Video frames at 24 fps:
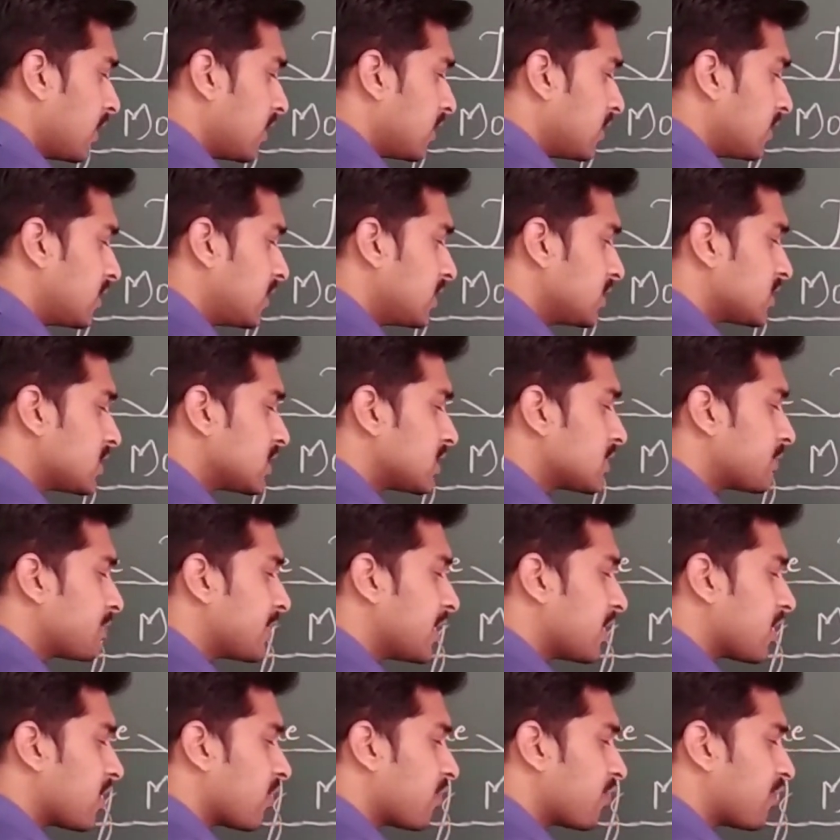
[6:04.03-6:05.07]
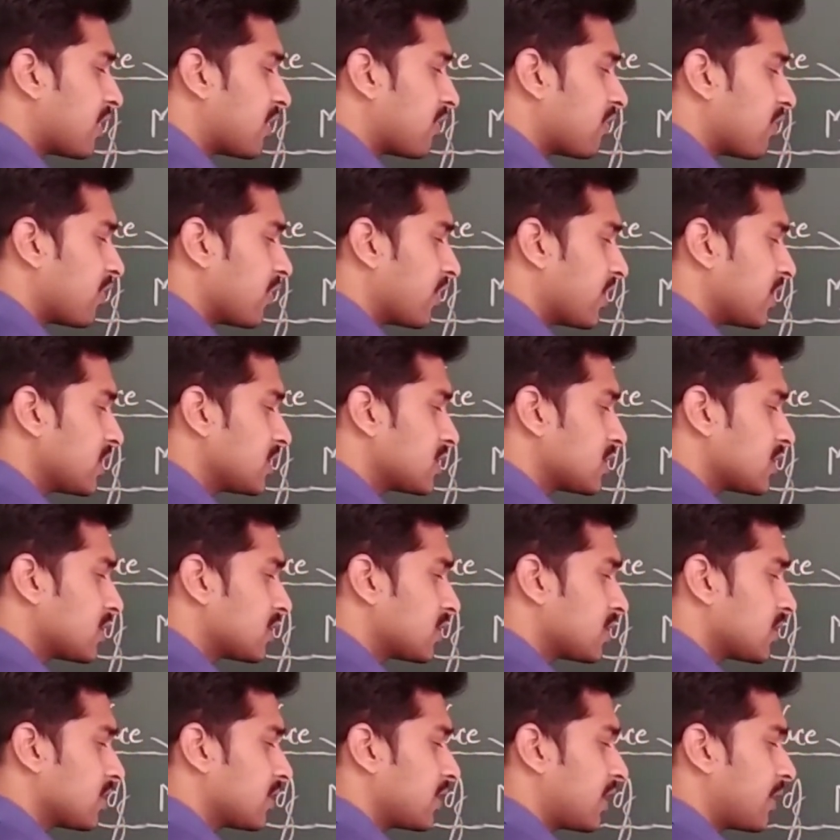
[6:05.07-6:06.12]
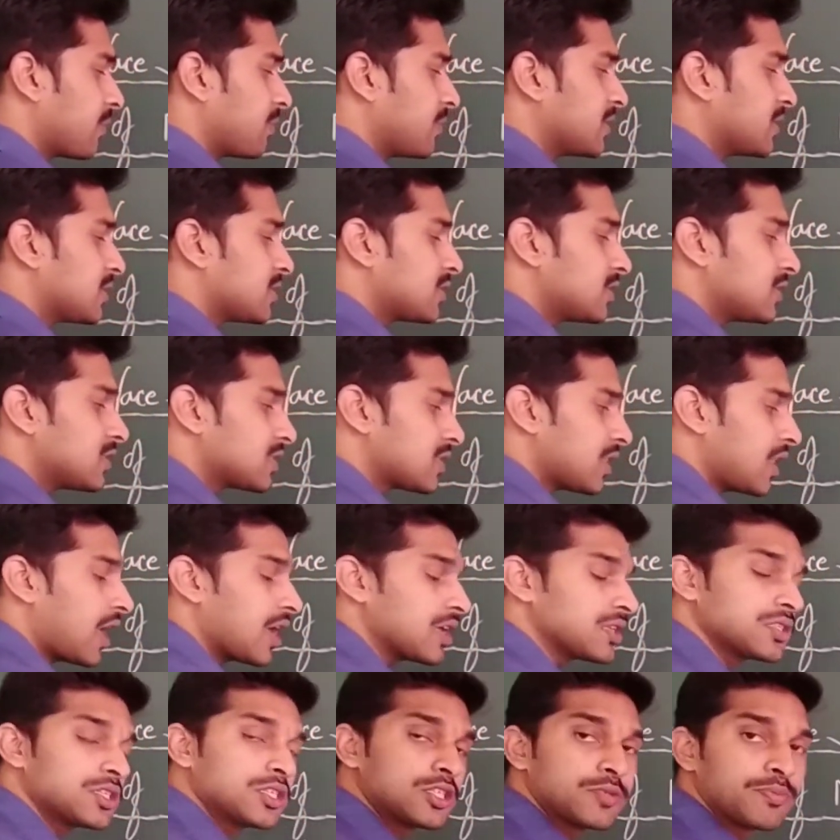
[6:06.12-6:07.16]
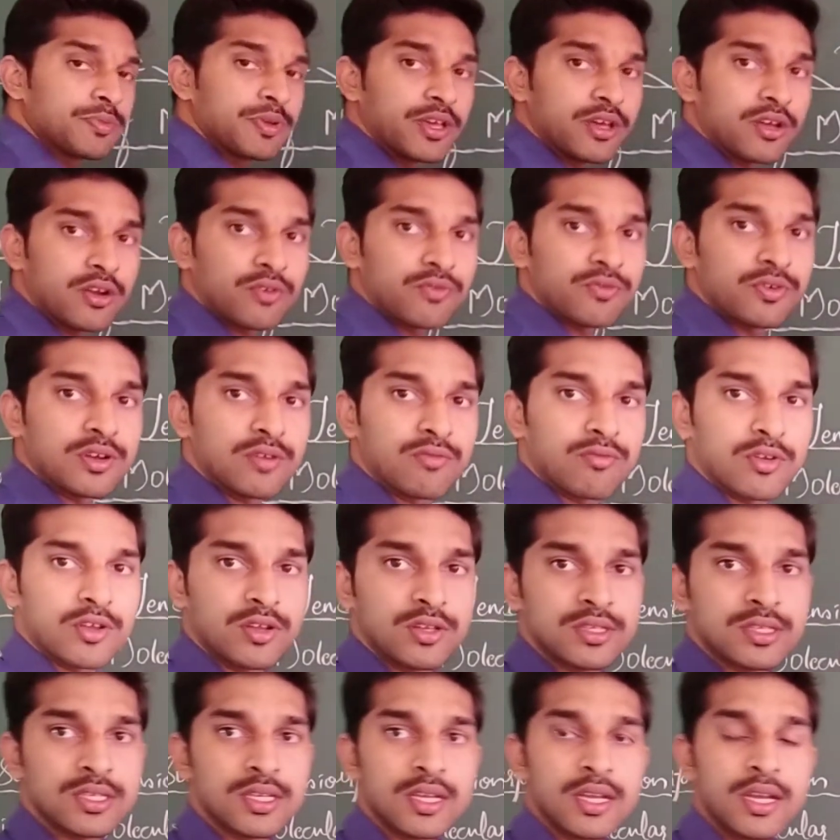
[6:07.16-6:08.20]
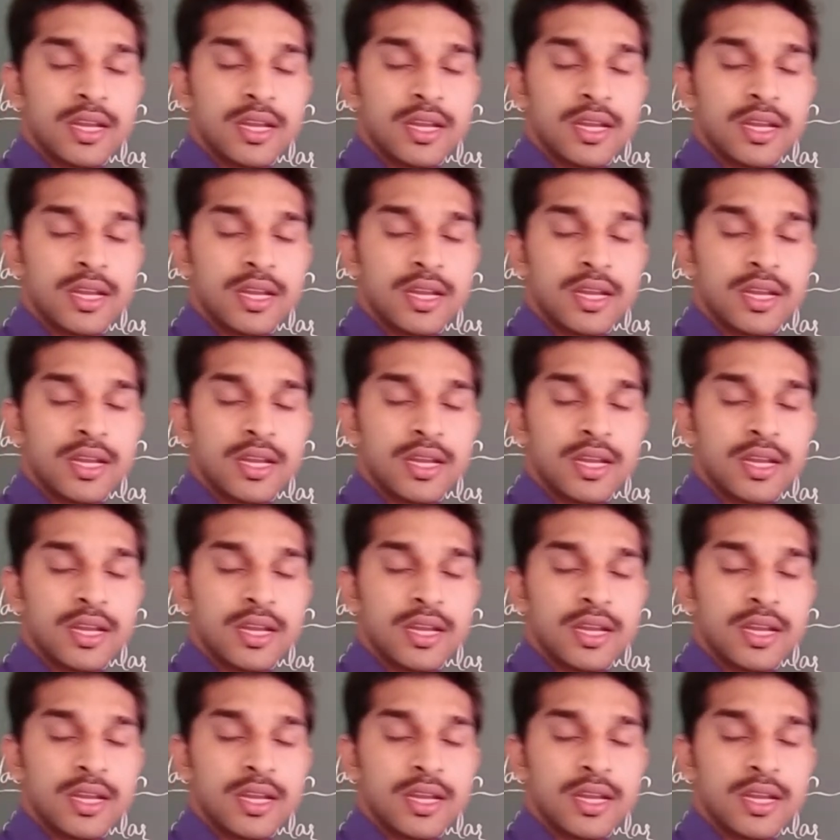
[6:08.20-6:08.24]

this sphere of influence, that means this last sphere of influence,